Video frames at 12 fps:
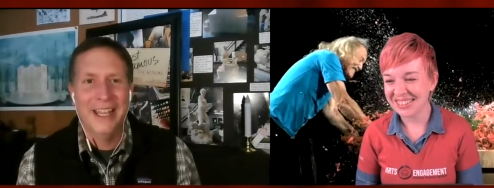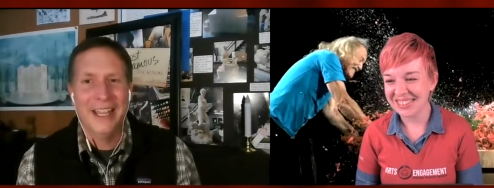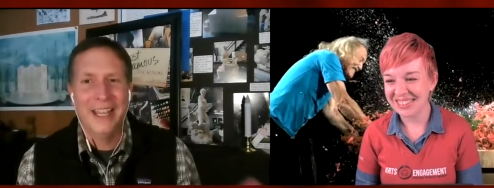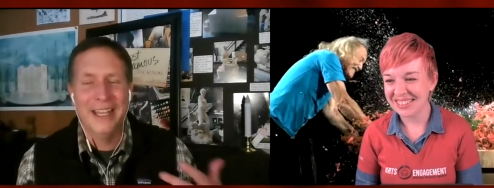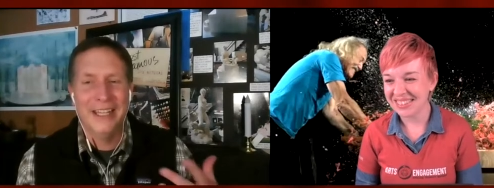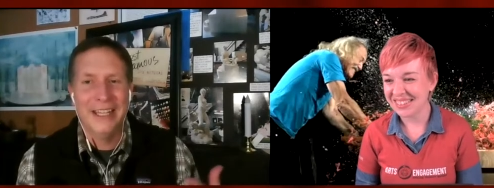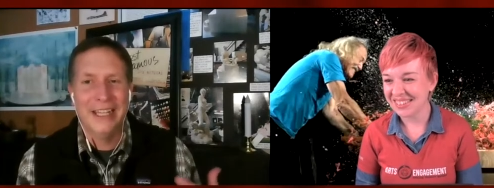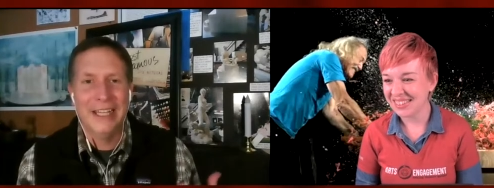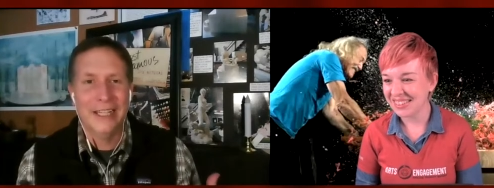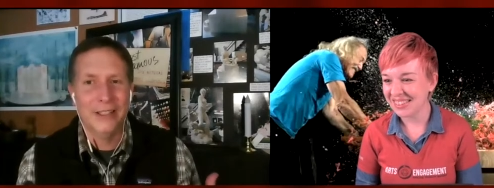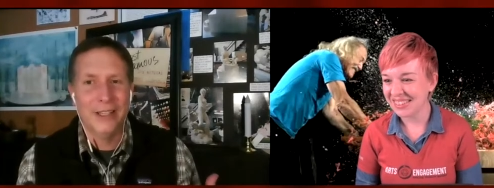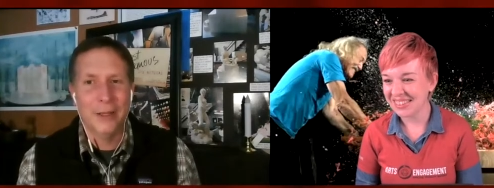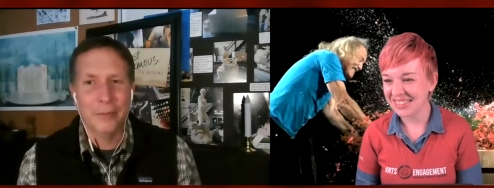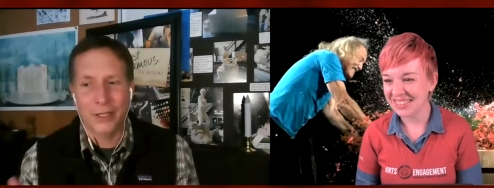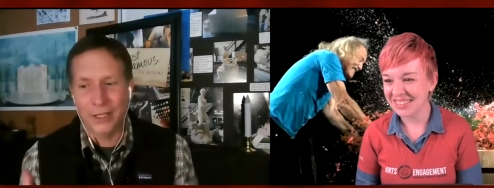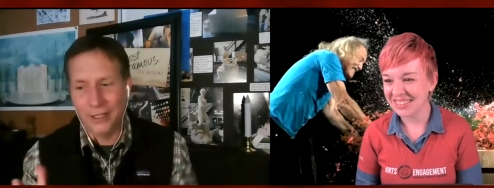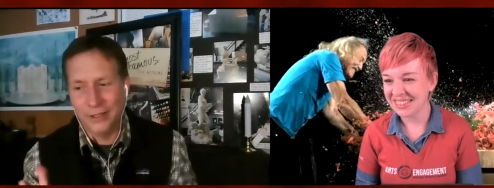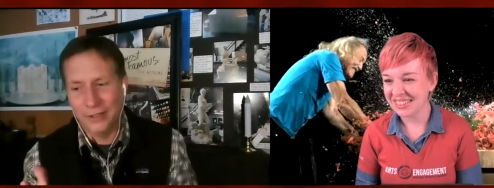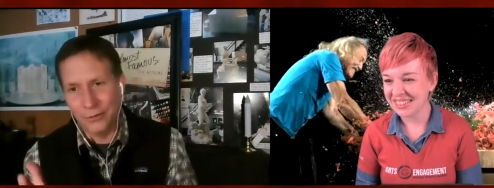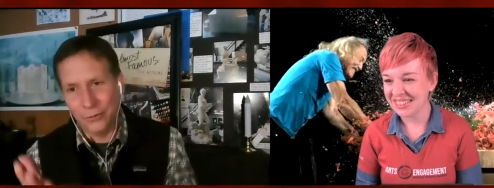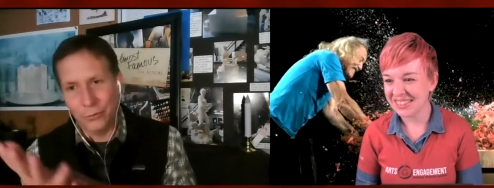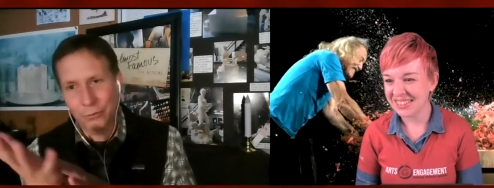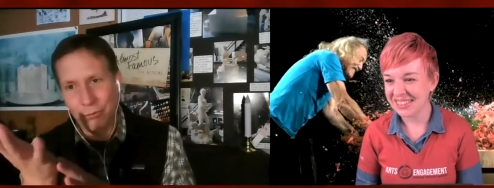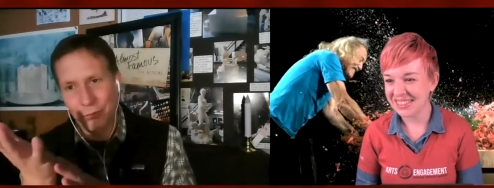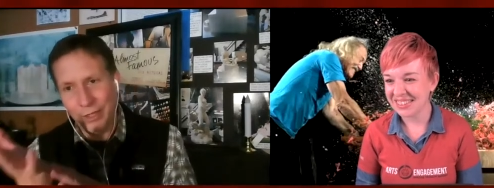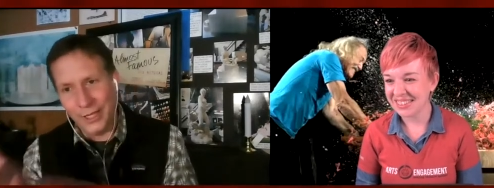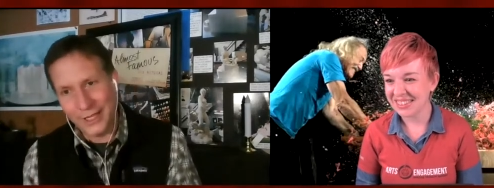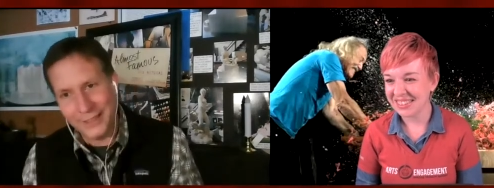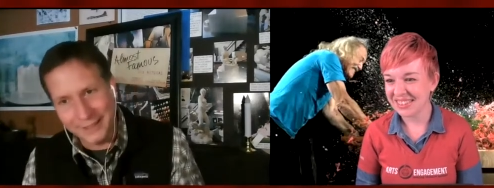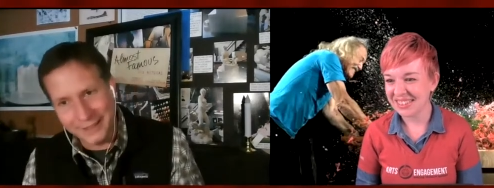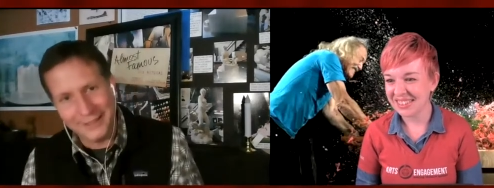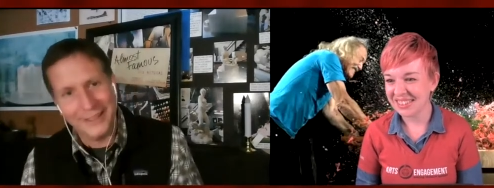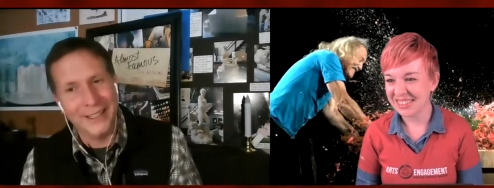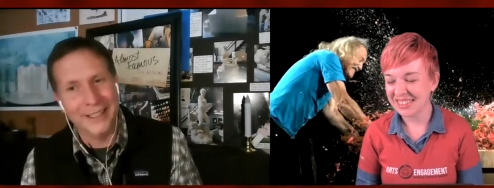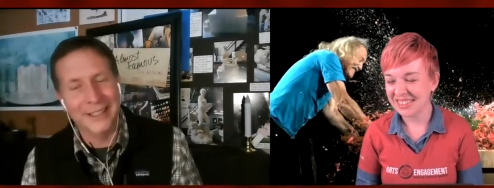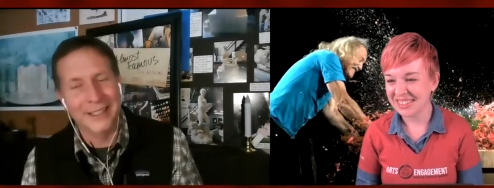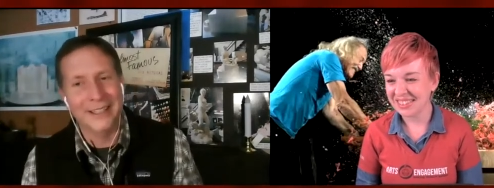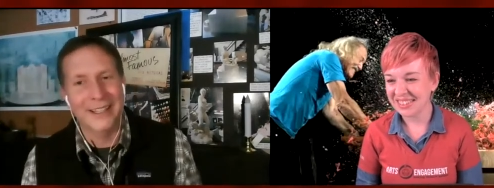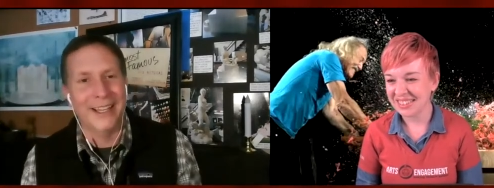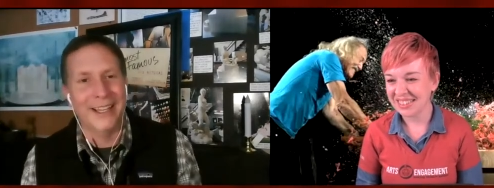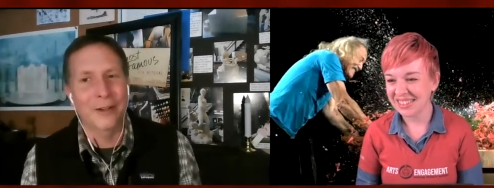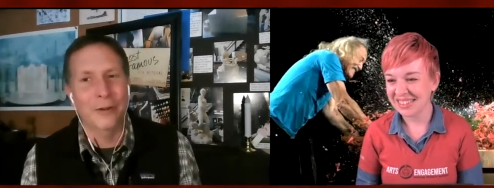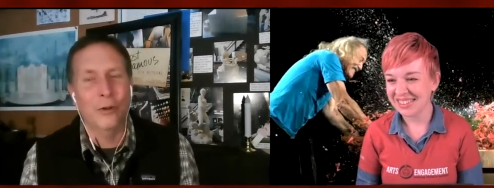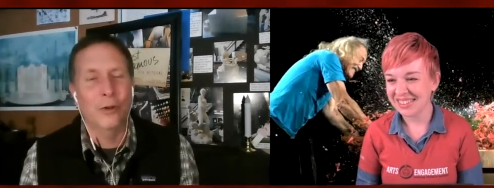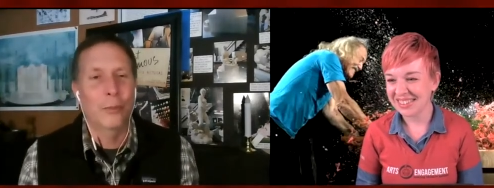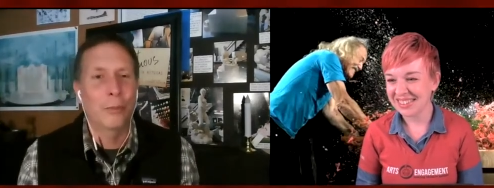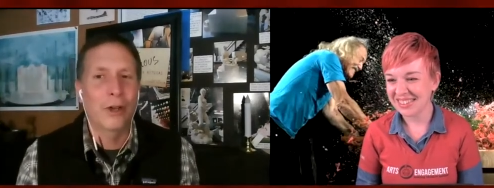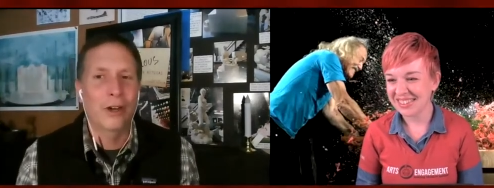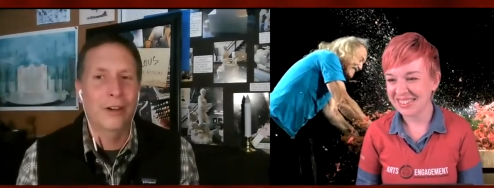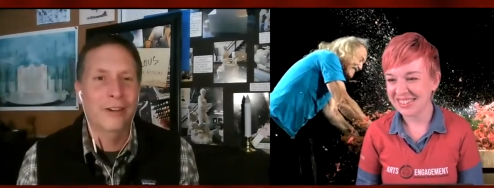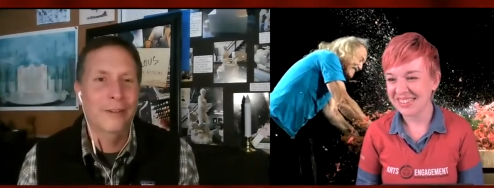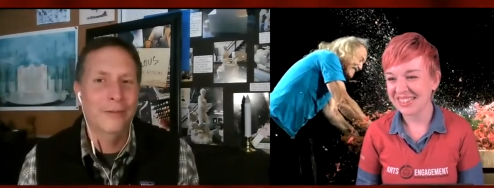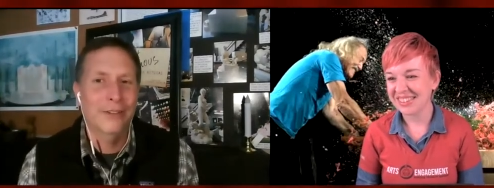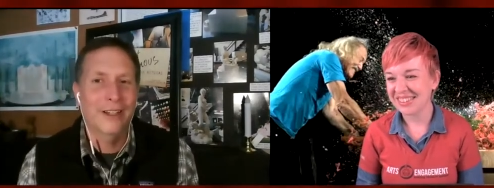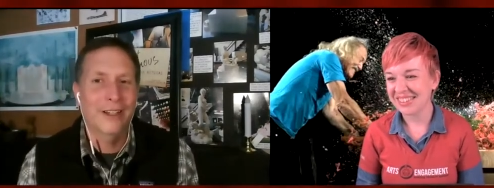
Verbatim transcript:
Speaker 1: and he gets up, and we had to sink that whole part of the